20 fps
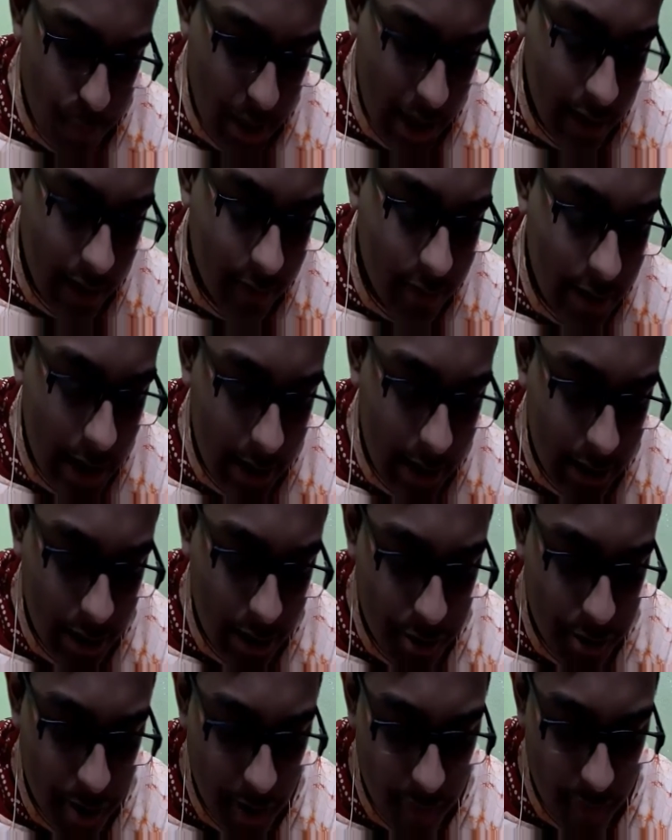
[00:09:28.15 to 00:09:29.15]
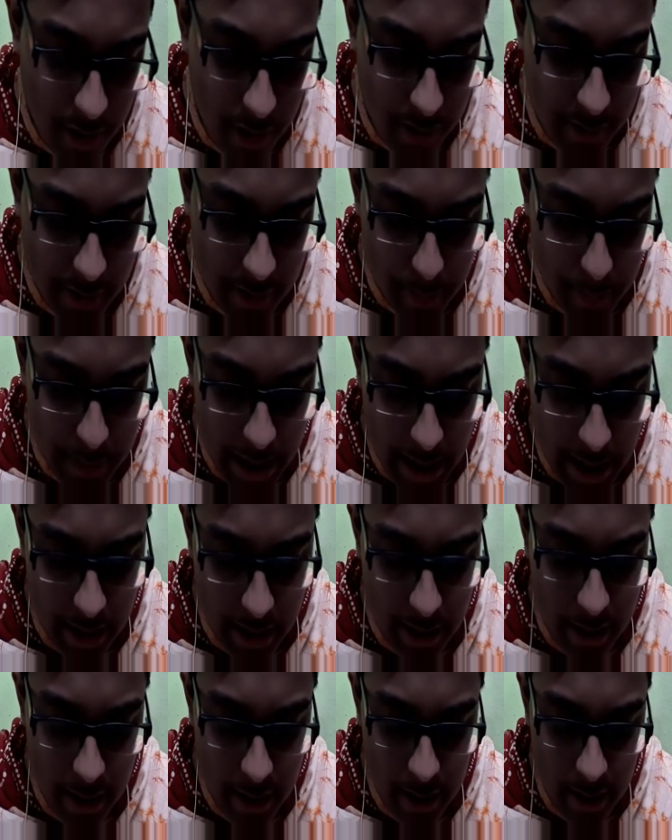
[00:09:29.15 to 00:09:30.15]
beings the attitude of friendship, then
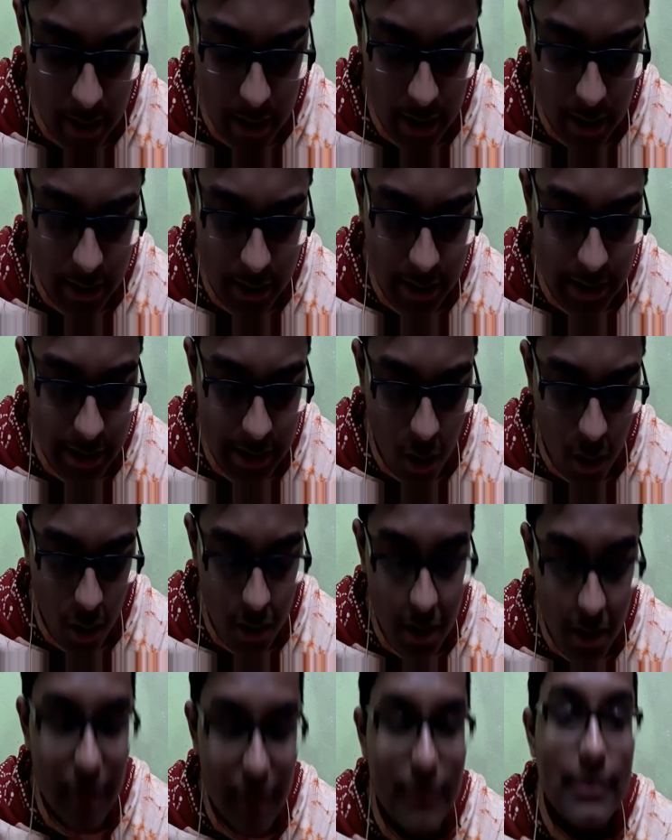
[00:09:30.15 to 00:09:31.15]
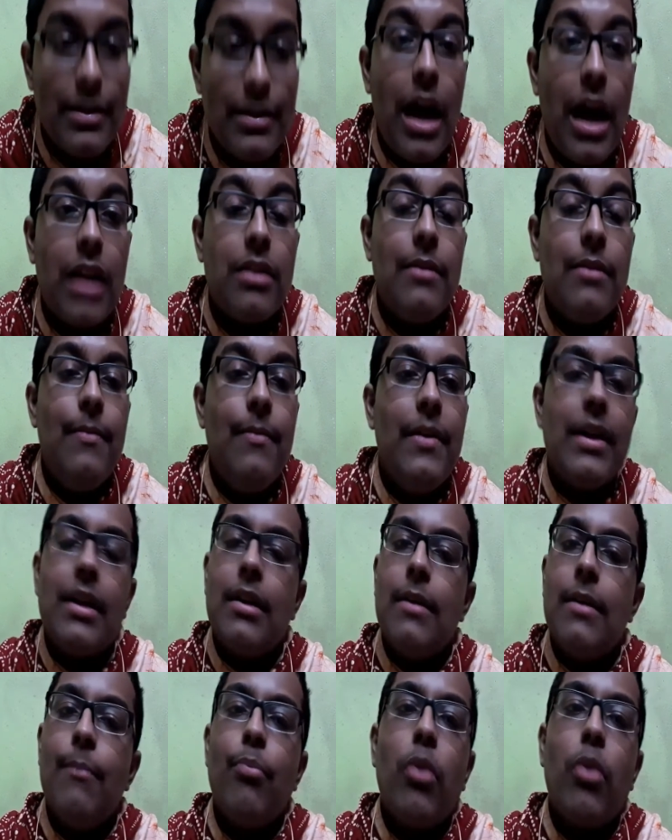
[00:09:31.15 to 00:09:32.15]
it is called sattvic.
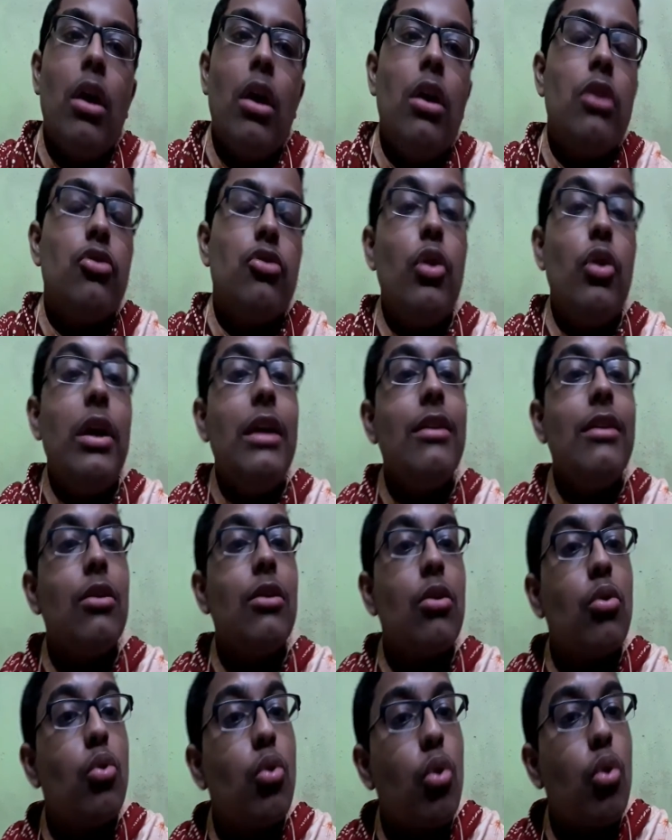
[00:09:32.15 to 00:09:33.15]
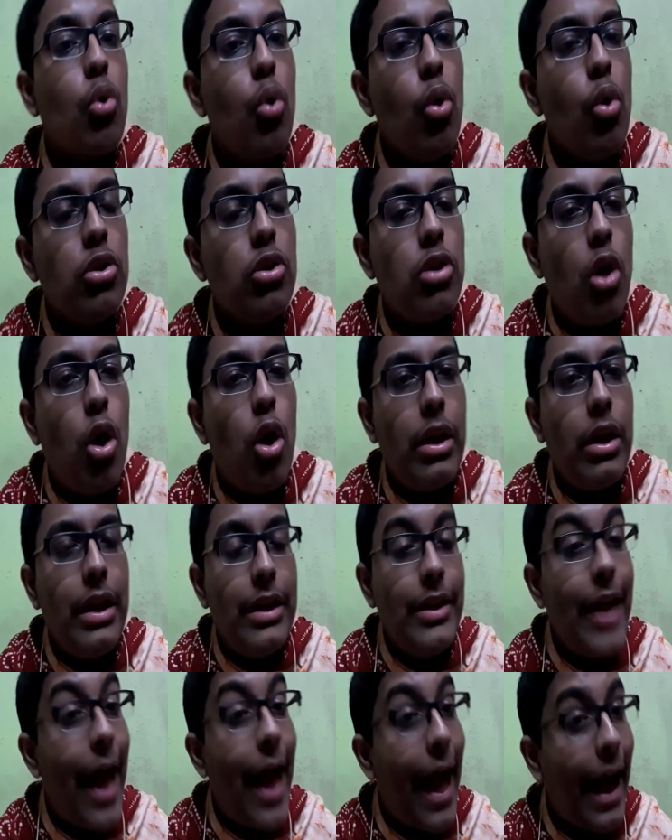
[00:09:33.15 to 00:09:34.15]
So in krodh or
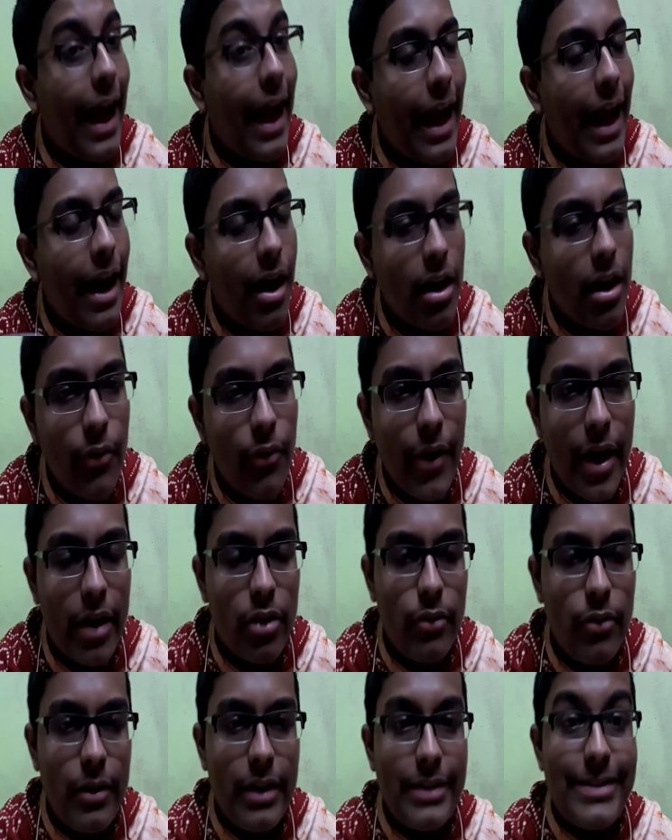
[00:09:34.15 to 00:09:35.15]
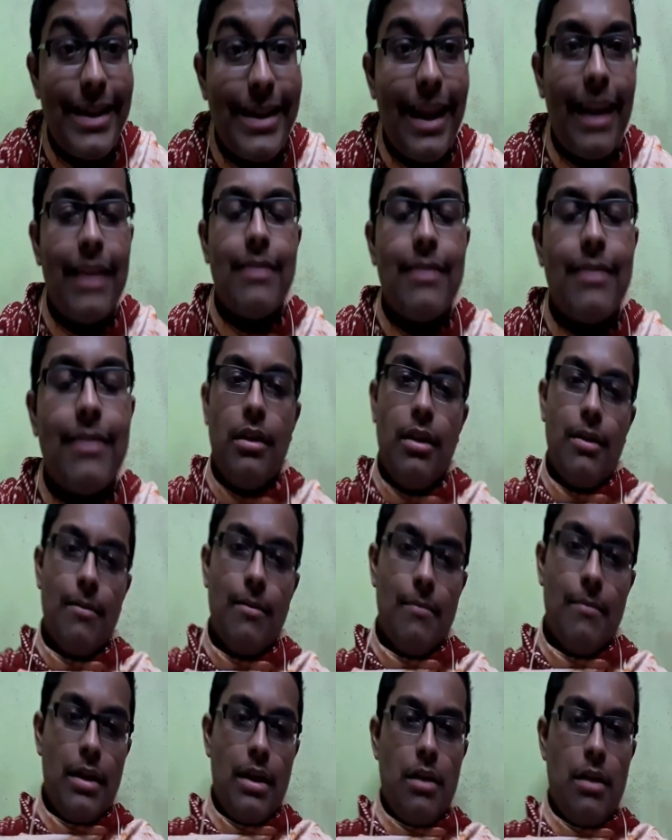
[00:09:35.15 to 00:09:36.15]
any anger we are doing, jealousy,
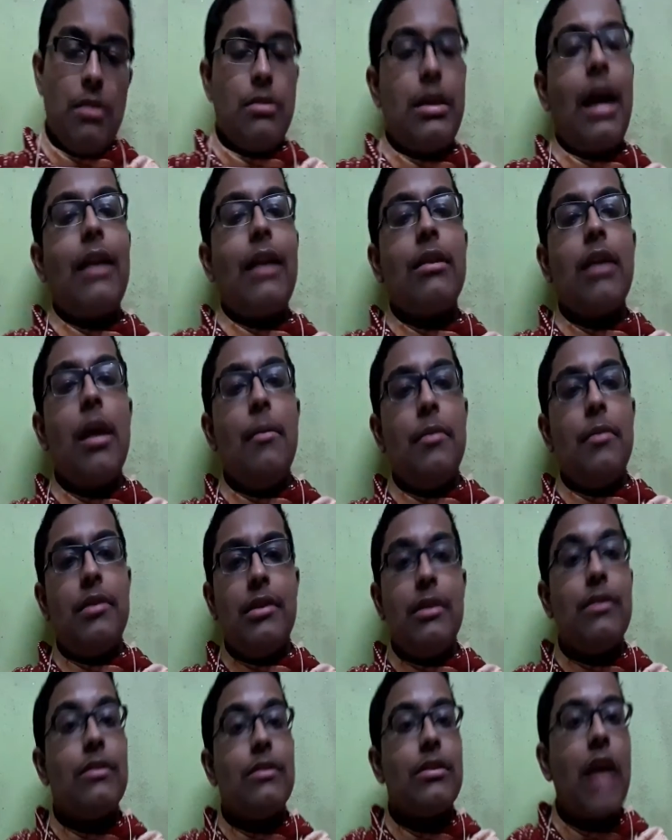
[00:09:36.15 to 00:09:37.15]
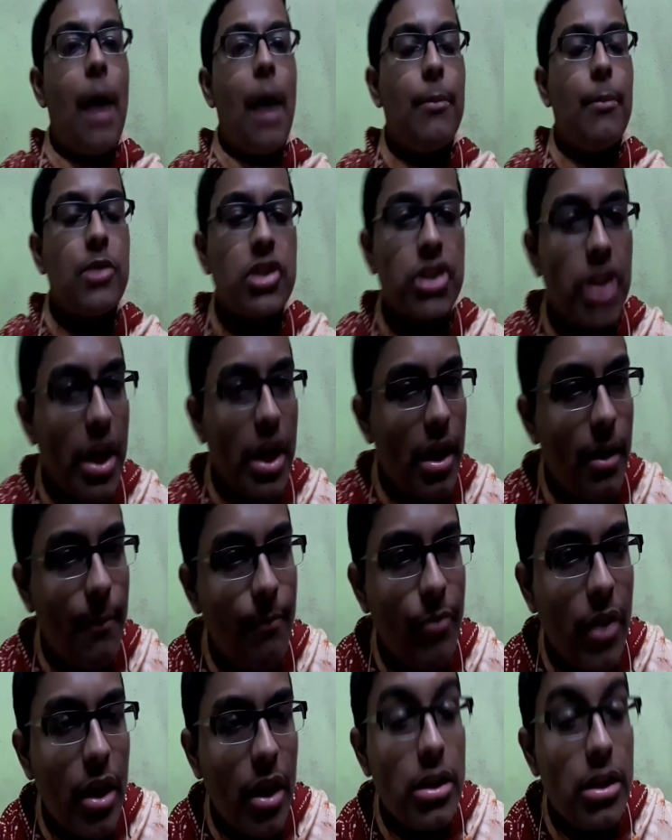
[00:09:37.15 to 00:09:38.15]
that time it is tamashik,
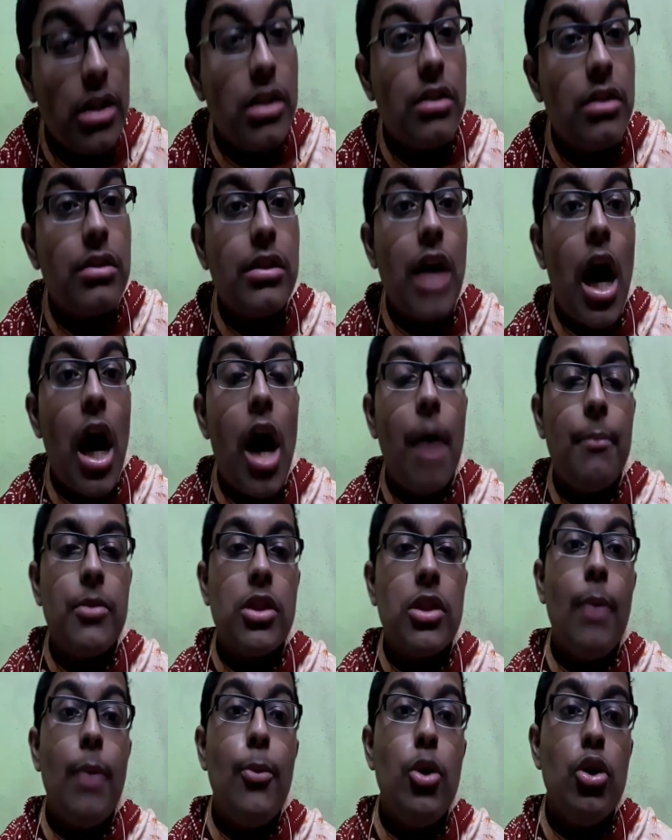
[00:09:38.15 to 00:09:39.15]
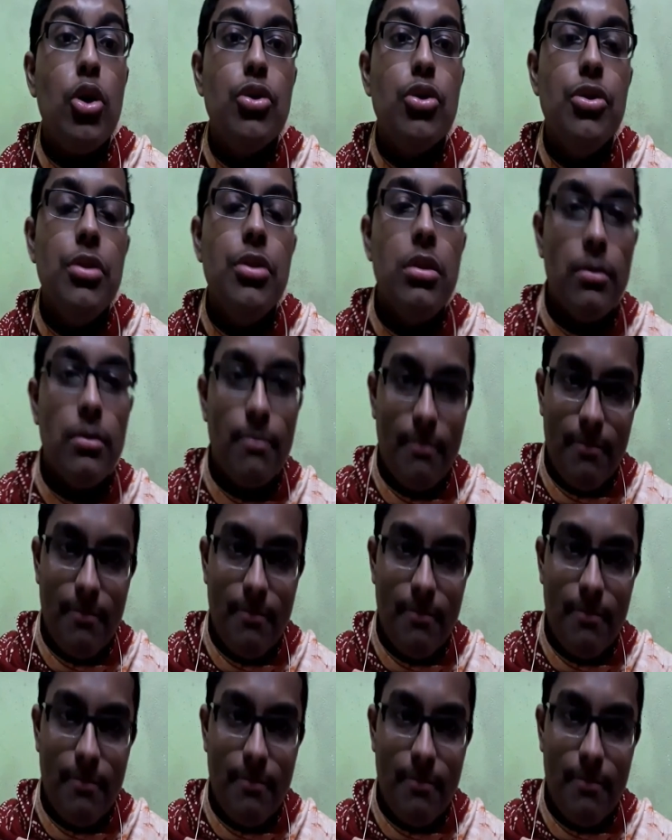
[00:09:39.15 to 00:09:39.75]
the tamogun.